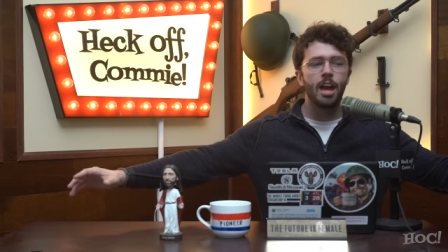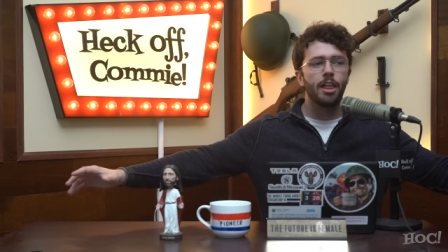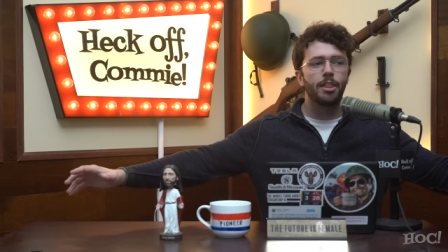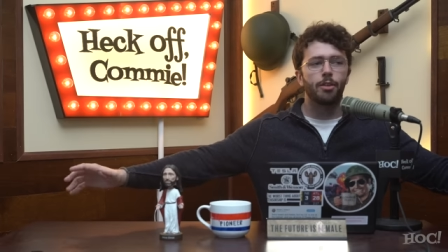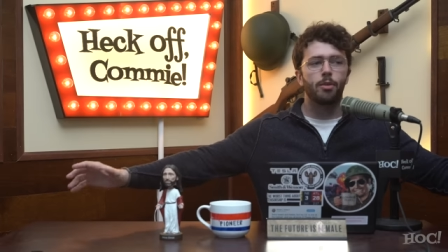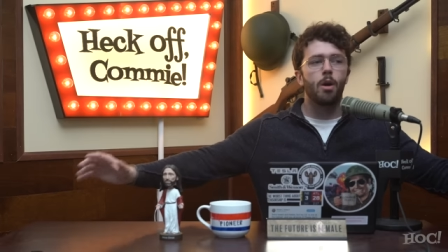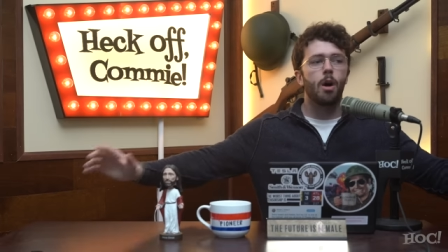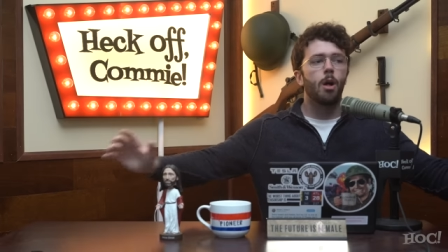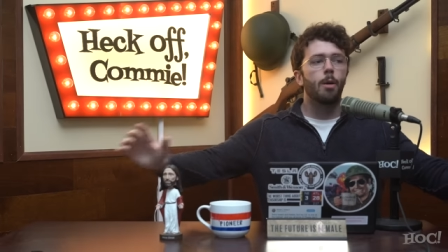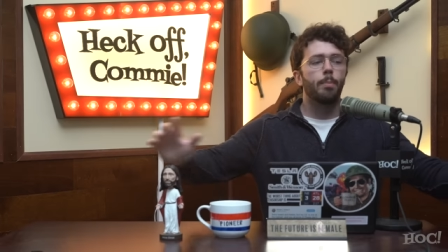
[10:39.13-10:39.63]

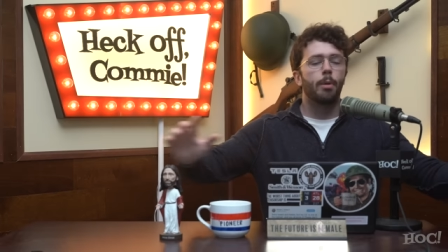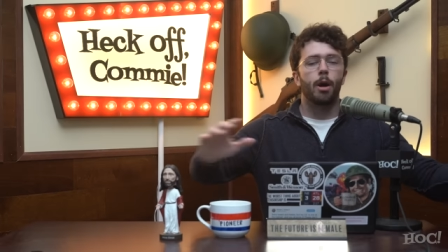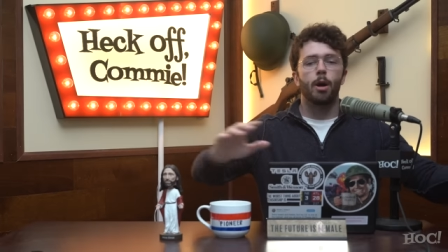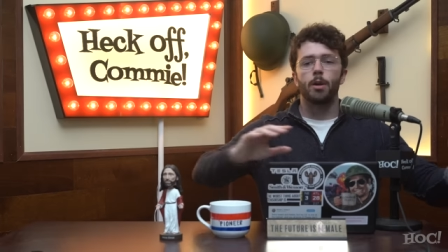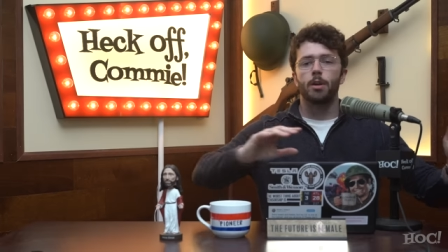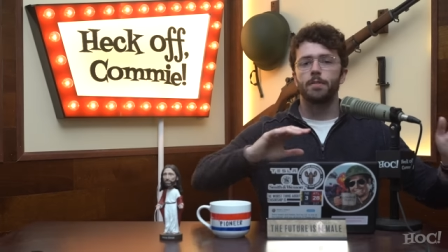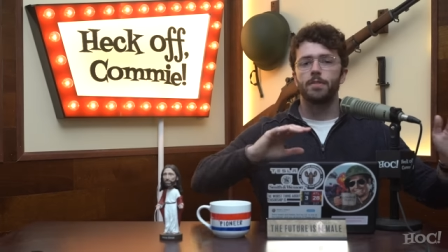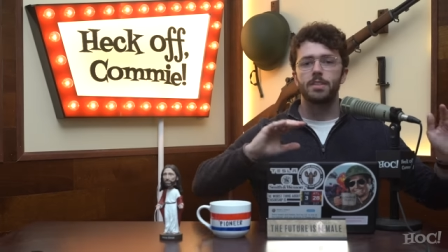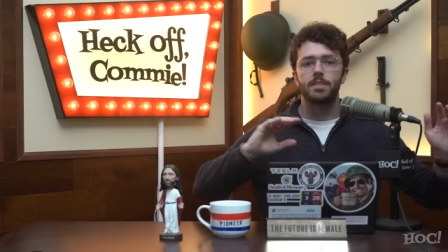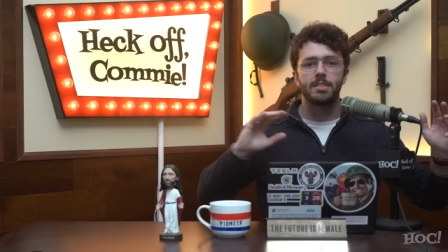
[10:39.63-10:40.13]
They're all
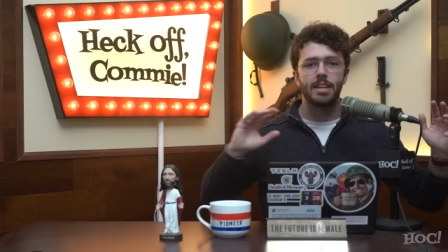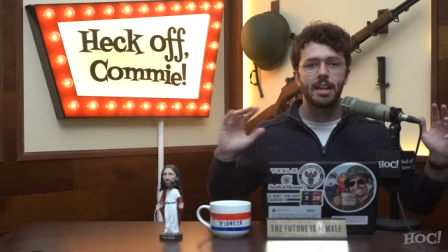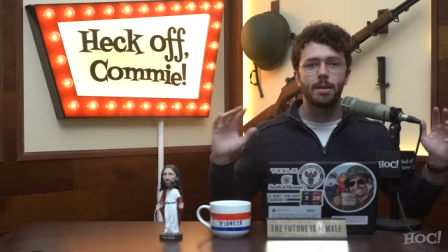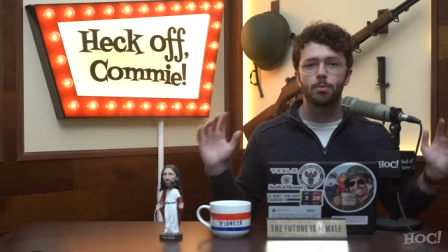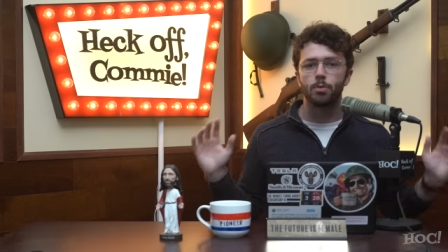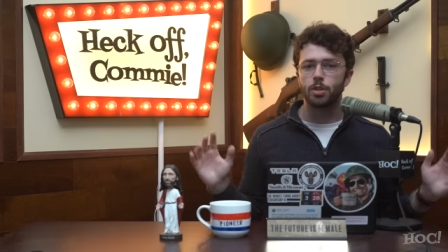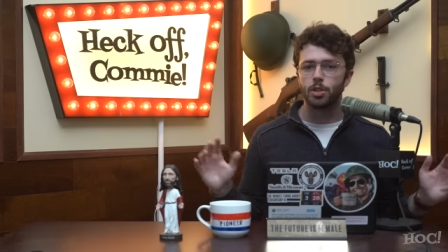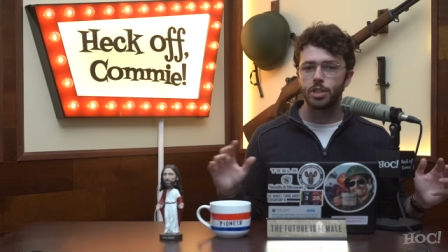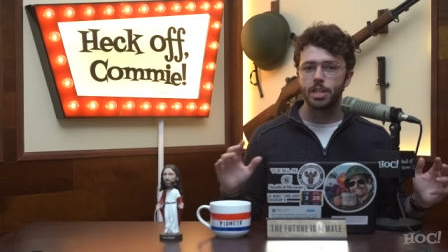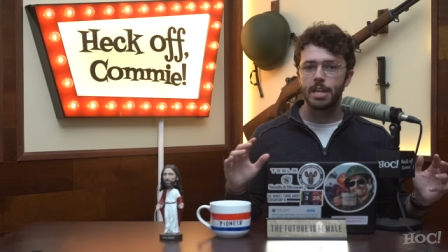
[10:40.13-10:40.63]
part of the same
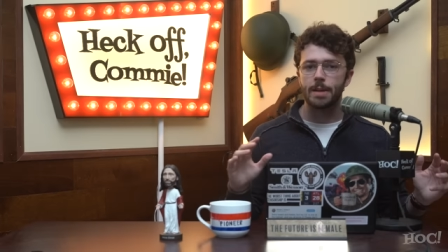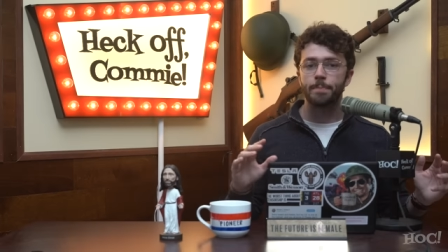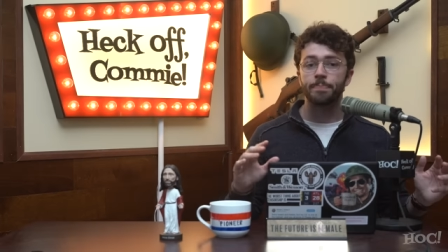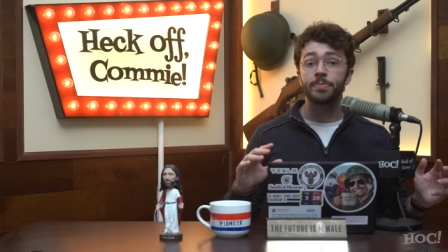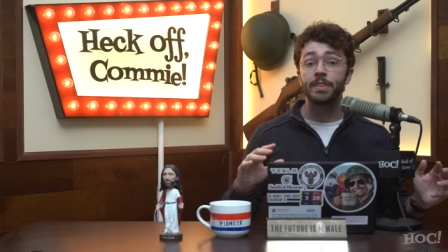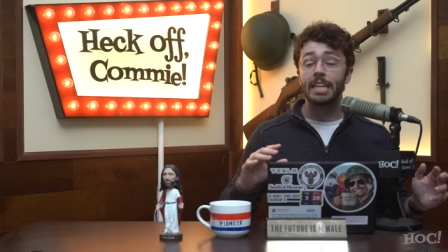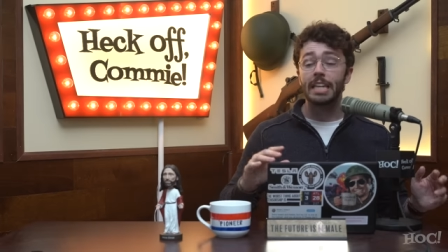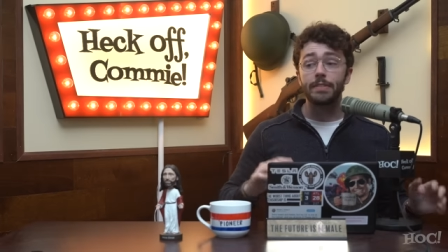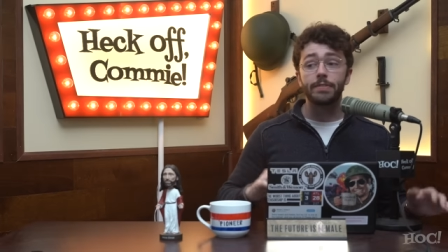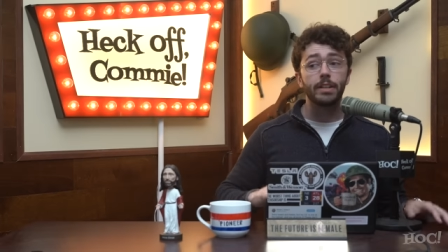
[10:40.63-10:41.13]
regime.
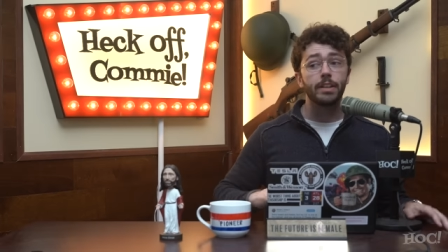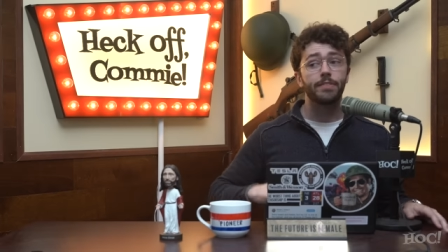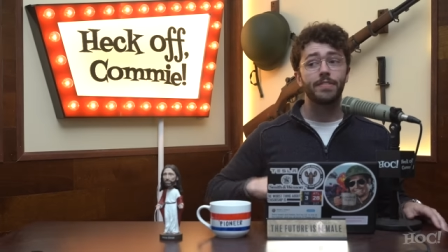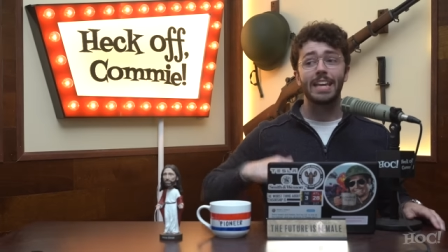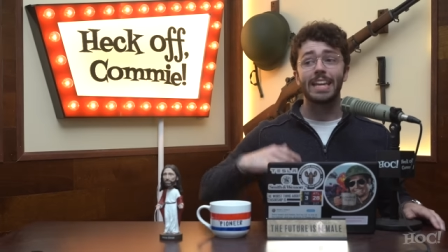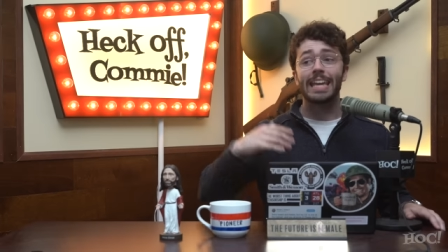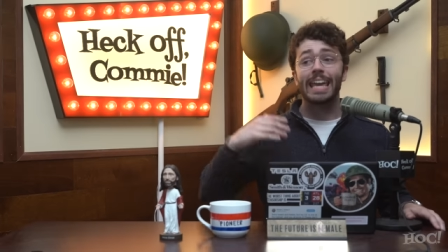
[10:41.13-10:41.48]
Even if they